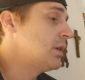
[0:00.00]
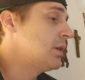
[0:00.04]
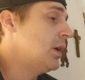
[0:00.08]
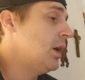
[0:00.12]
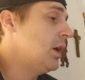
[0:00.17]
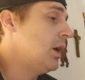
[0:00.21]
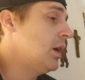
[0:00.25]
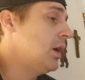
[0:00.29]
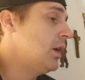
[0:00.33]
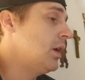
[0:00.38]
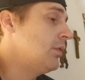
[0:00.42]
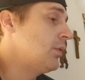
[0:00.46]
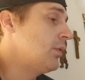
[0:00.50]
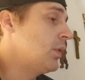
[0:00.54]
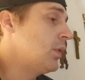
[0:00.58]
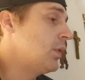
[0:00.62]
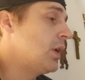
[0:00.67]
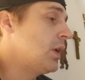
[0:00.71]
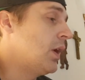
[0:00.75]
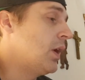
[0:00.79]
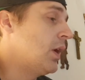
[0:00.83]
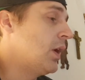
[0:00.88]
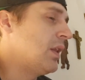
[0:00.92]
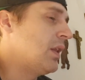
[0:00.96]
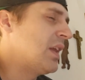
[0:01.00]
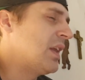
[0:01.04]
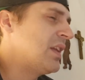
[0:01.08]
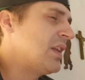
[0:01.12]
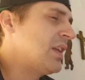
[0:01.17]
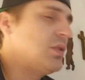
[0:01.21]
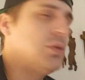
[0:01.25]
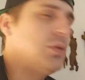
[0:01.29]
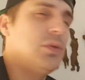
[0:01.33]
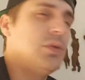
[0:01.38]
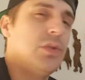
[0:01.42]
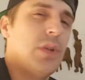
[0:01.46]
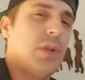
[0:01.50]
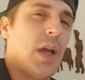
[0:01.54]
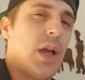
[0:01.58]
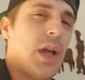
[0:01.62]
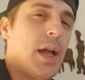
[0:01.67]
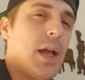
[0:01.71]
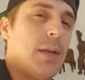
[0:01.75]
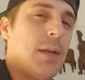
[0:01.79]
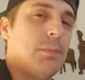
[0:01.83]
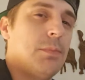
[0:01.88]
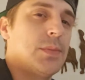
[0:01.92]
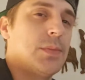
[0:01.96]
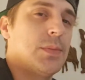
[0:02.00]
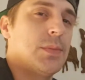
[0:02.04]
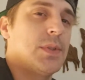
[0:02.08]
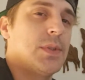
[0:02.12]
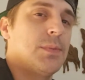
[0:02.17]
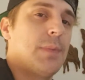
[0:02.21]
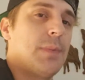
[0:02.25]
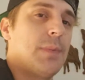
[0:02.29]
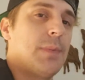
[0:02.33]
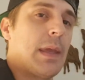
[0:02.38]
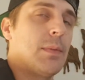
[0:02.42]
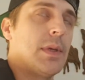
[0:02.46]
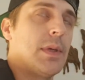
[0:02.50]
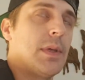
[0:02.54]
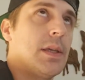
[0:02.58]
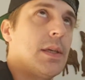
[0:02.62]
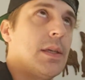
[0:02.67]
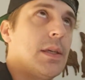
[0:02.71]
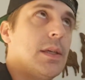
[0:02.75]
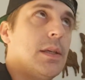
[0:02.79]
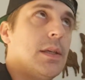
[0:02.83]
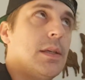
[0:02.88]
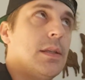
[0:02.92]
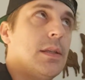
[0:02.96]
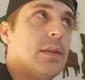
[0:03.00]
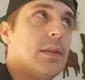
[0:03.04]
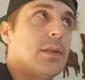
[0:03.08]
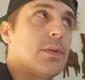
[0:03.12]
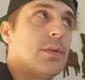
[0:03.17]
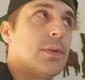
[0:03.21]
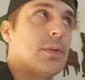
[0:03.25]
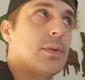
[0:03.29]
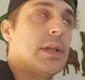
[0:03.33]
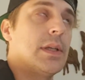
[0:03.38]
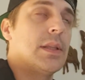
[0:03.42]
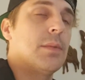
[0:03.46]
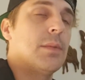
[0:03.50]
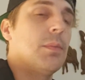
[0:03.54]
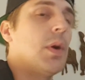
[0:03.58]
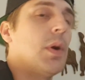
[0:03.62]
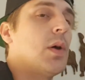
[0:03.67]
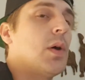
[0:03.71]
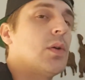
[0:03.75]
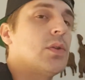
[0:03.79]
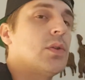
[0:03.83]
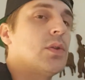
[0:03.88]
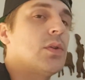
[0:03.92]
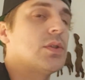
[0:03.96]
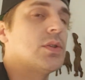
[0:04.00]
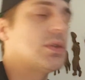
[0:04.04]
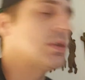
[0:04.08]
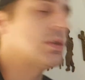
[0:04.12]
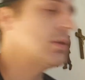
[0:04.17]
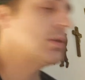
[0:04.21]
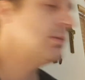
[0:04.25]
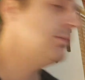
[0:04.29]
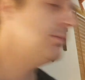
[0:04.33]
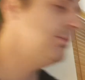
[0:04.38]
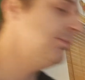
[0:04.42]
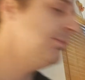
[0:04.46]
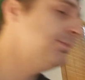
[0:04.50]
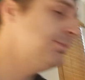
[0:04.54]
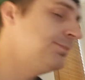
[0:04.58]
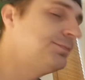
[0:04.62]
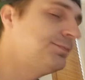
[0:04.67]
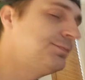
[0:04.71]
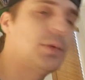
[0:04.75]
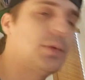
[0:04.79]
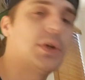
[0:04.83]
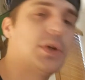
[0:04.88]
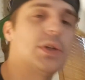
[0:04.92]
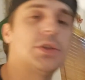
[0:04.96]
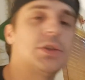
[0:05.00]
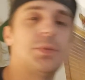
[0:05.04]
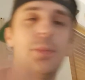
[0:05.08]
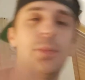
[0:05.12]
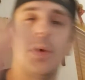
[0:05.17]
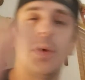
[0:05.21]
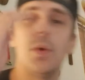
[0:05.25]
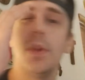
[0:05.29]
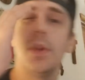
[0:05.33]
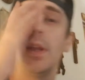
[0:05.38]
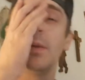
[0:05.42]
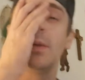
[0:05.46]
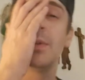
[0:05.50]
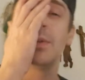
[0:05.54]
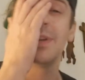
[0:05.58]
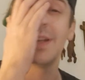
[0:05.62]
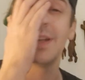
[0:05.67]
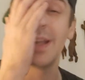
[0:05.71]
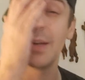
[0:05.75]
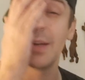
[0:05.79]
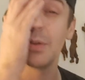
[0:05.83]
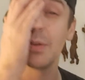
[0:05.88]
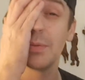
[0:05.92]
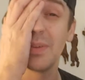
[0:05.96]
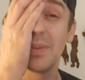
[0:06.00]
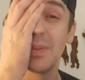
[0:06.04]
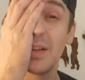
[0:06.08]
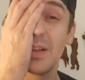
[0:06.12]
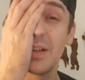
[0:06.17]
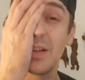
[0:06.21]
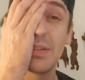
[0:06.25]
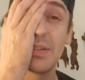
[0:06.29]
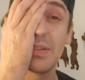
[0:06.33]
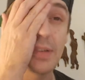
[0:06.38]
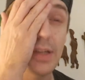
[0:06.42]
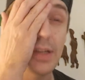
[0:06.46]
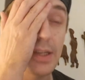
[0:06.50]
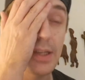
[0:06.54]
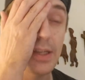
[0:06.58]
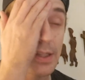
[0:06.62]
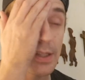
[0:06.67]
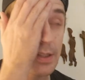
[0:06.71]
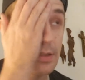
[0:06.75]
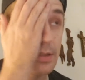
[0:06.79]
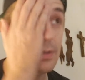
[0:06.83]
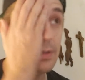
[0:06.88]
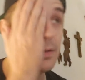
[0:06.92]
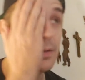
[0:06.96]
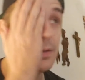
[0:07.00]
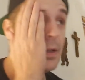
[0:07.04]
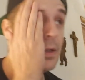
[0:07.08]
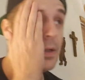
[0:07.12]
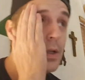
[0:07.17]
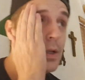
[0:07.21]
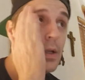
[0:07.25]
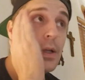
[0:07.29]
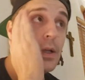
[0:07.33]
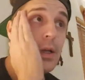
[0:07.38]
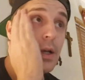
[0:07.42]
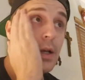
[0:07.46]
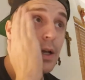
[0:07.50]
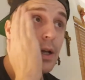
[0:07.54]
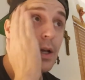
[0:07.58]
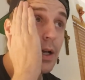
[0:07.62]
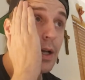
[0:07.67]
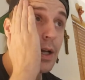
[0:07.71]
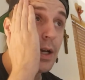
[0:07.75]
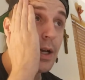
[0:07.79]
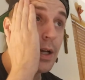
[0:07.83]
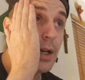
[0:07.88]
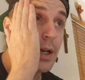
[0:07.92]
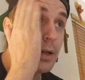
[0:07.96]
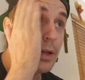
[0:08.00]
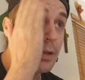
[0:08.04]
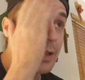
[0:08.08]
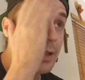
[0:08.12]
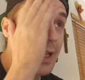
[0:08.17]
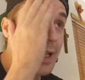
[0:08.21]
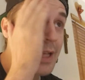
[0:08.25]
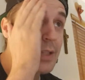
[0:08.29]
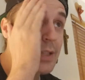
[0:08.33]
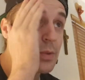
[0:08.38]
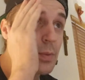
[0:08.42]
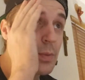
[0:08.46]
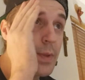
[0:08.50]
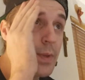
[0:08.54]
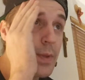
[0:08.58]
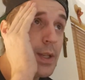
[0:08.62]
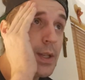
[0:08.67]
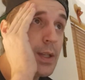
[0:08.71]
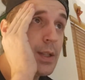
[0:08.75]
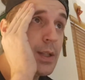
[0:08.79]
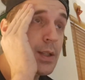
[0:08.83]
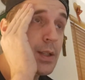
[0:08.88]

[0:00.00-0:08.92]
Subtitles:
I've only gone out like 2 times, maybe 3 at the most. Went to Chipotle one night with my girlfriend last week.